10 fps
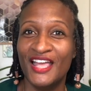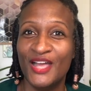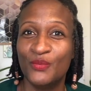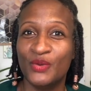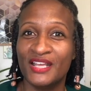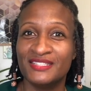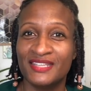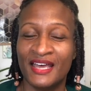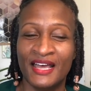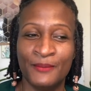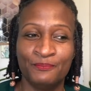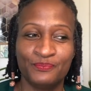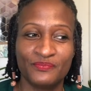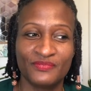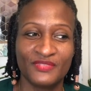was
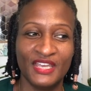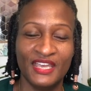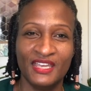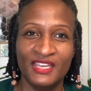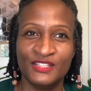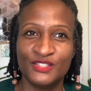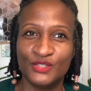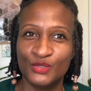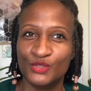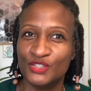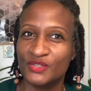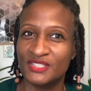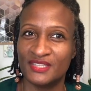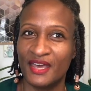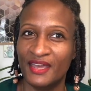institutional
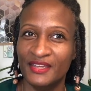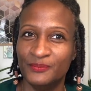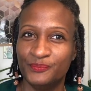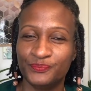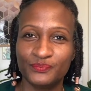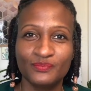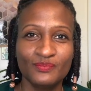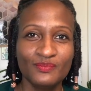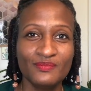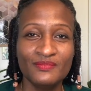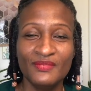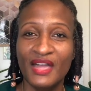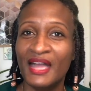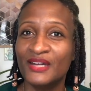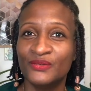design.
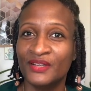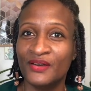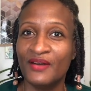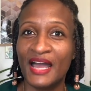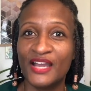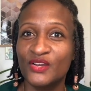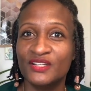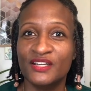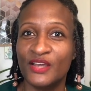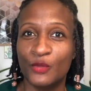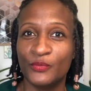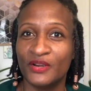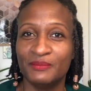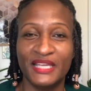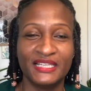I don't know. I couldn't help her.
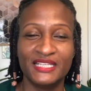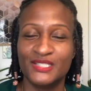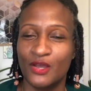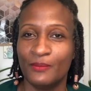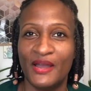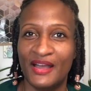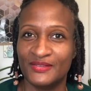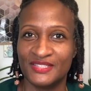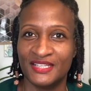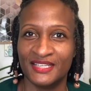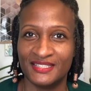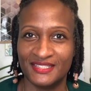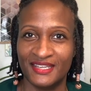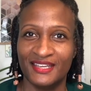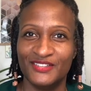I'm like, let's talk about house sitting
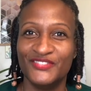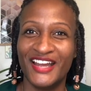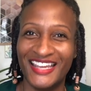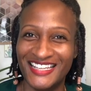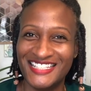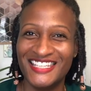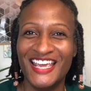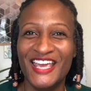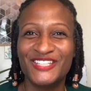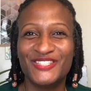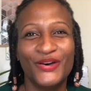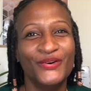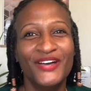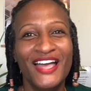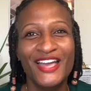instead, right?
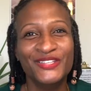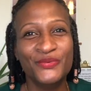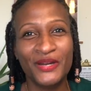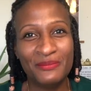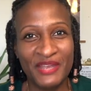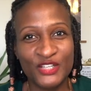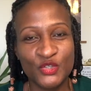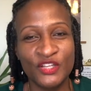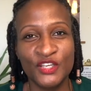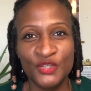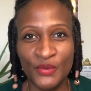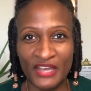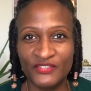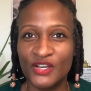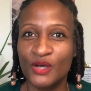So you want to make sure that you
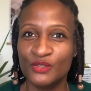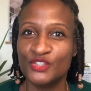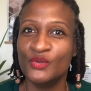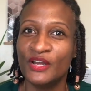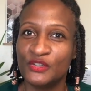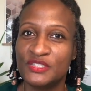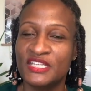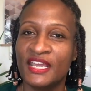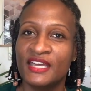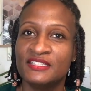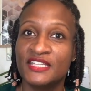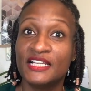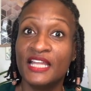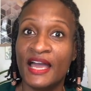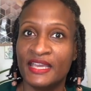have a coach who understands the
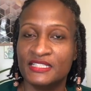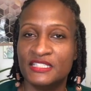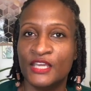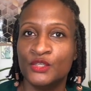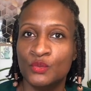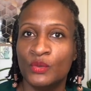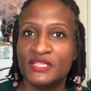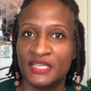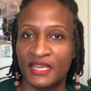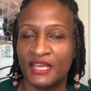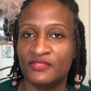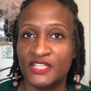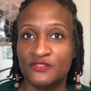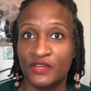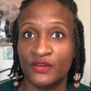clients that you want to get.
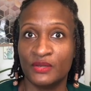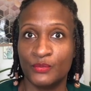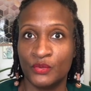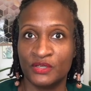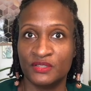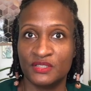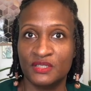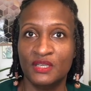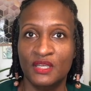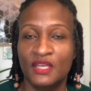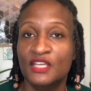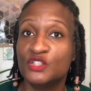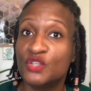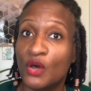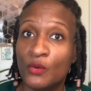That's very important.
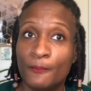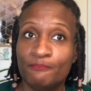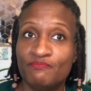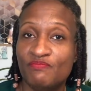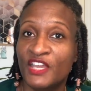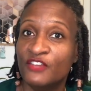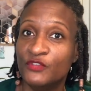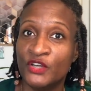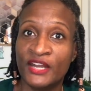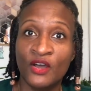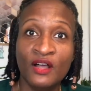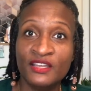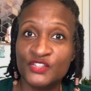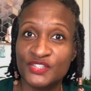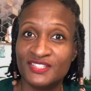So if you're at all
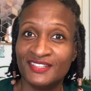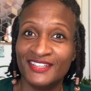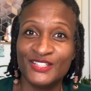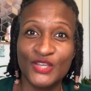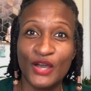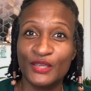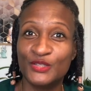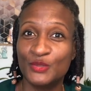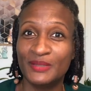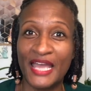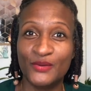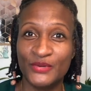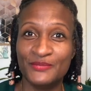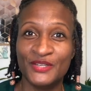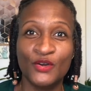interested in talking to Black
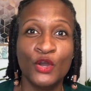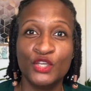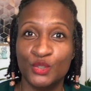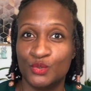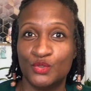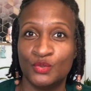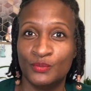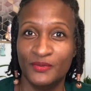women on YouTube,